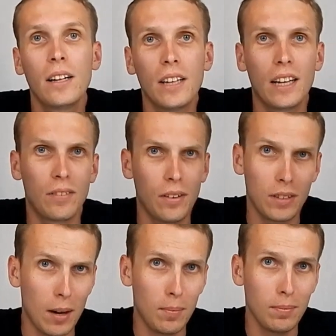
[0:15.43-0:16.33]
that if I've
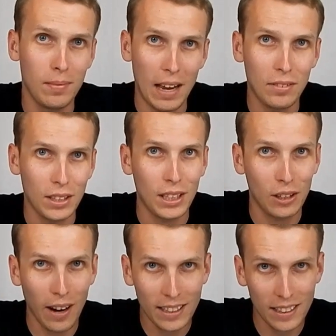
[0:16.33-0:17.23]
done everything
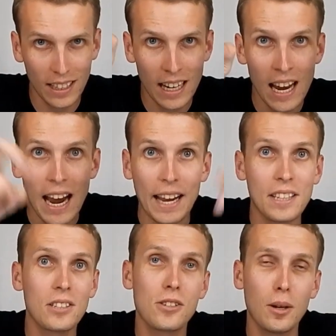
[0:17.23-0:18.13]
correctly, in the
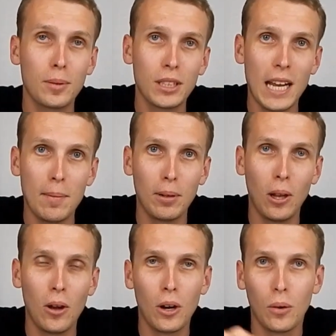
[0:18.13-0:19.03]
description down
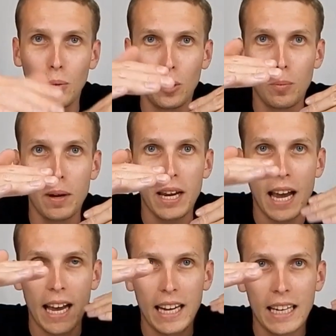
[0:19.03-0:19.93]
below will be
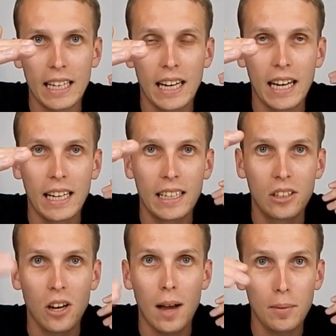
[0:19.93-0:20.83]
a uh,
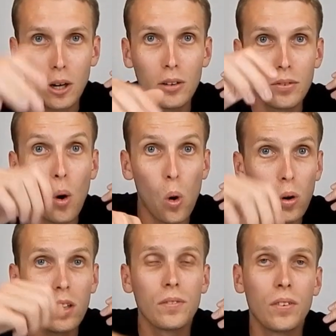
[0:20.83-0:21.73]
time code for
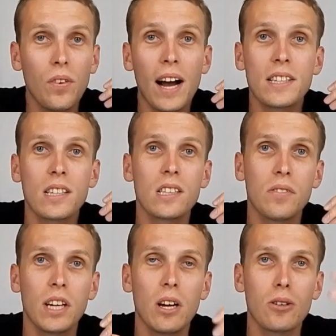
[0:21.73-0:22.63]
all of the fights in this
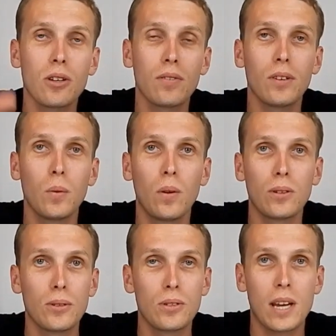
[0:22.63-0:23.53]
video. So if you want
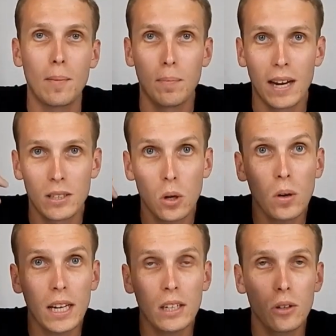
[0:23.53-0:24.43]
to skip my
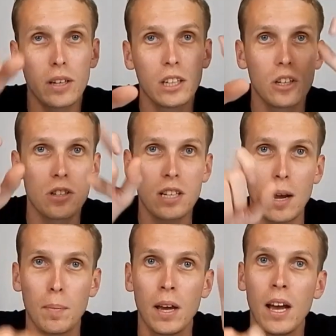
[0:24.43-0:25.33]
talking, you can just
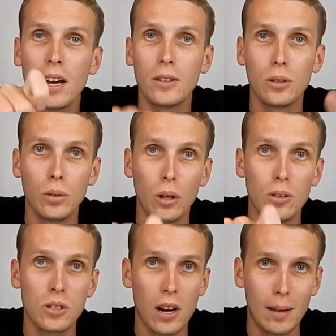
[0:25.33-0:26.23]
skip to
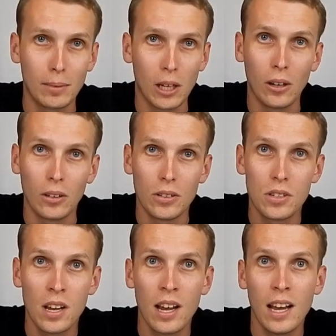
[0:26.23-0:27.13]
those time codes
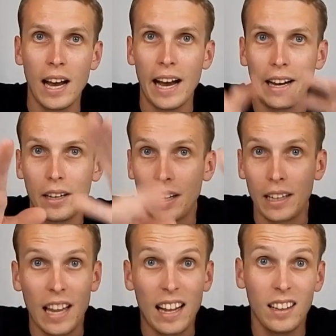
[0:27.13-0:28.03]
uh, in
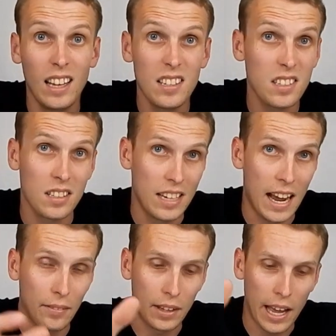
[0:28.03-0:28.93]
that list
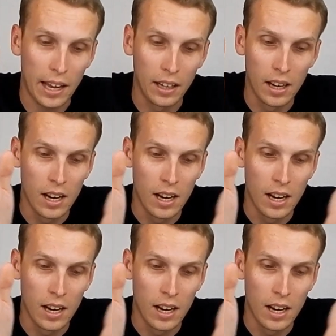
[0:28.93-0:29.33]
down there.